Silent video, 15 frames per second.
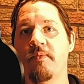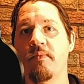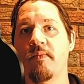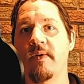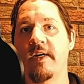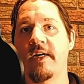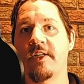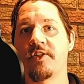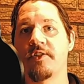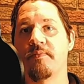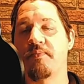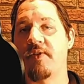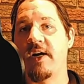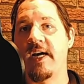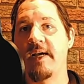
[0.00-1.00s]

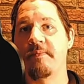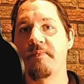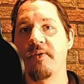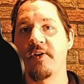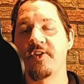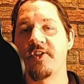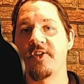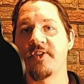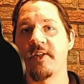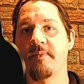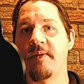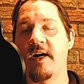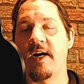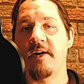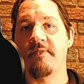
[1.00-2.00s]
which Bryan pushes
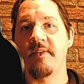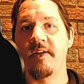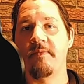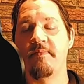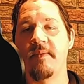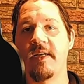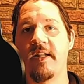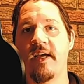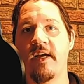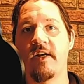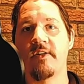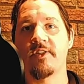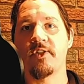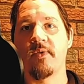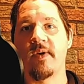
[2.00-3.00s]
him off in
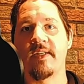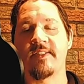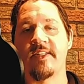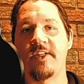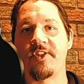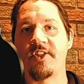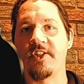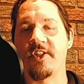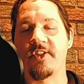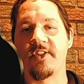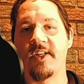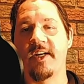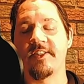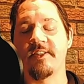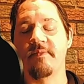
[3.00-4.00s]
midair, so he essentially just
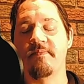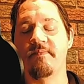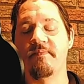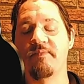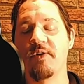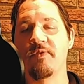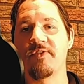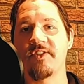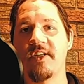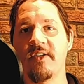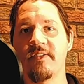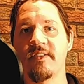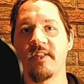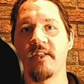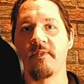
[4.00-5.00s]
does a
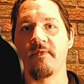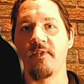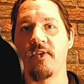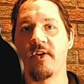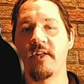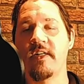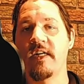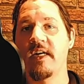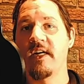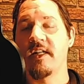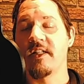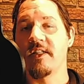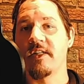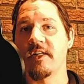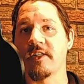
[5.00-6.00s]
moonsault to the floor.
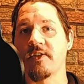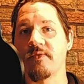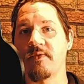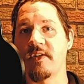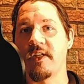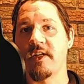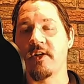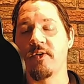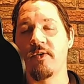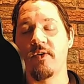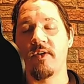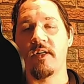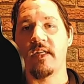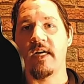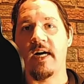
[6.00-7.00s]
Looked really
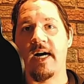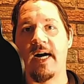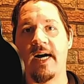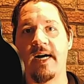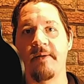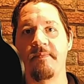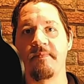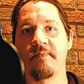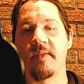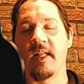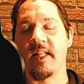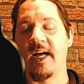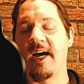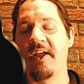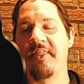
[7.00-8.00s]
cool. A
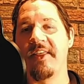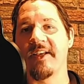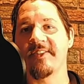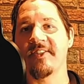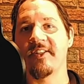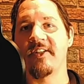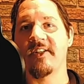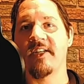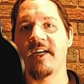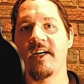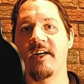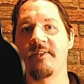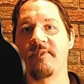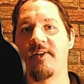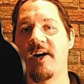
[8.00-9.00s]
lot of things could have
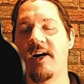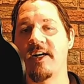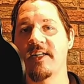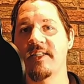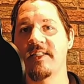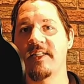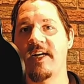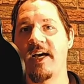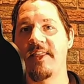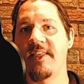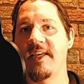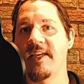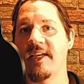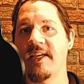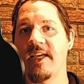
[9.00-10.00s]
gone wrong, I
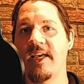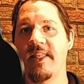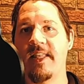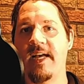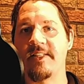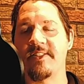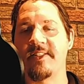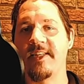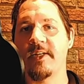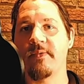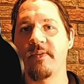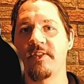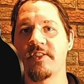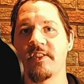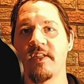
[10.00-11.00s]
think, in that
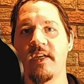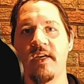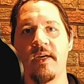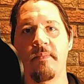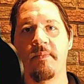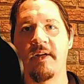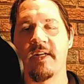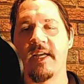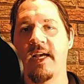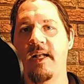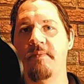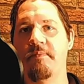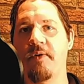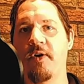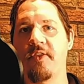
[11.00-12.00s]
sequence, but
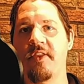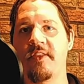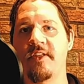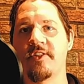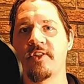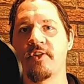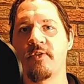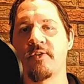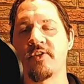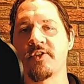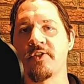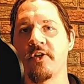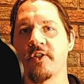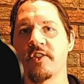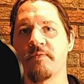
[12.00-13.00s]
again, both of these two are
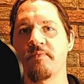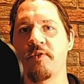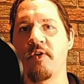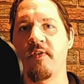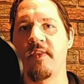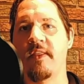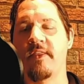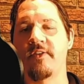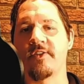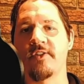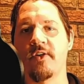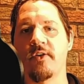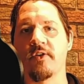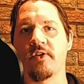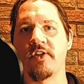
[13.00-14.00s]
so smooth and they're
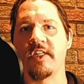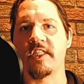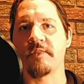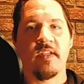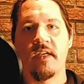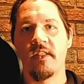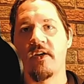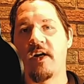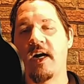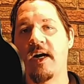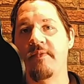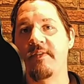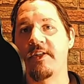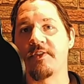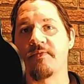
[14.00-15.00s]
so crisp. They're
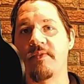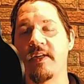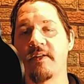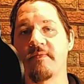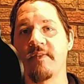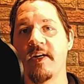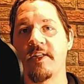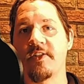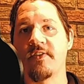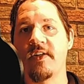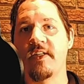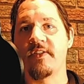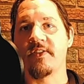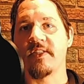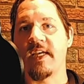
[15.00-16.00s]
obvious ring
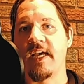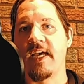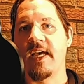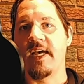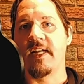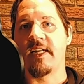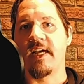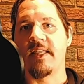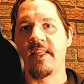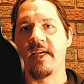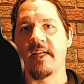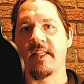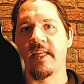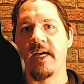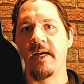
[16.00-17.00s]
veterans, and I
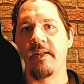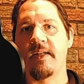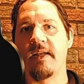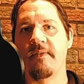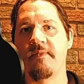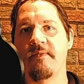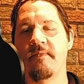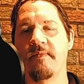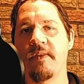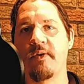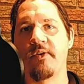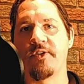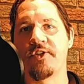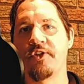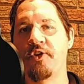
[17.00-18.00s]
think that if
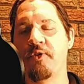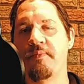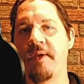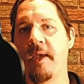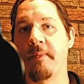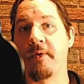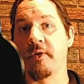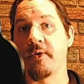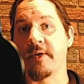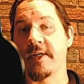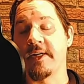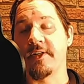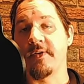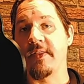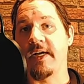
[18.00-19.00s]
there's two people who are
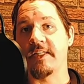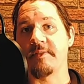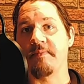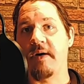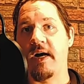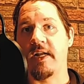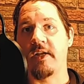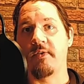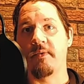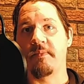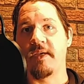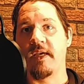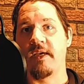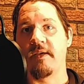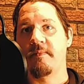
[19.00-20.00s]
going to do that spot, it would
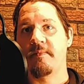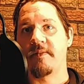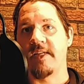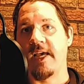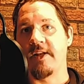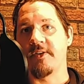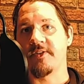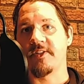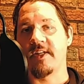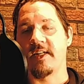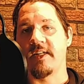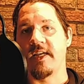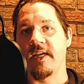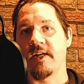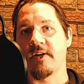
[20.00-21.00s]
be
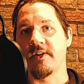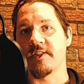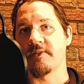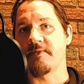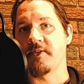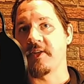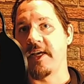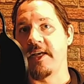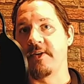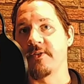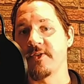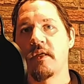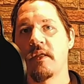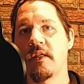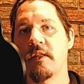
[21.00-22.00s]
Danielson and Christopher
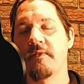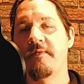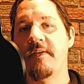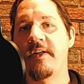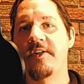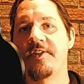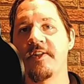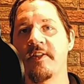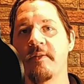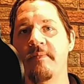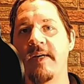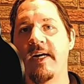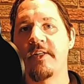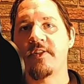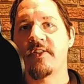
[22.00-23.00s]
Daniels. The finish of the
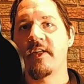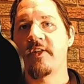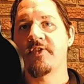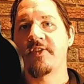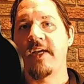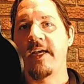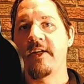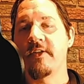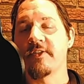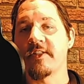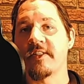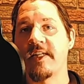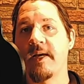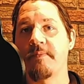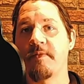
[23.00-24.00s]
match sees Daniels
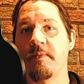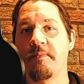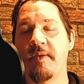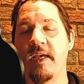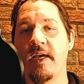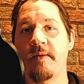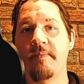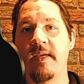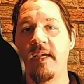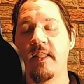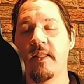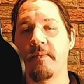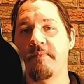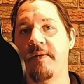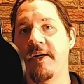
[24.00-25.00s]
attempt the BME,
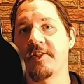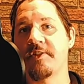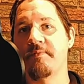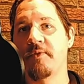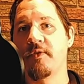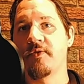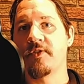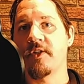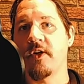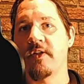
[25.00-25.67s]
the best moonsault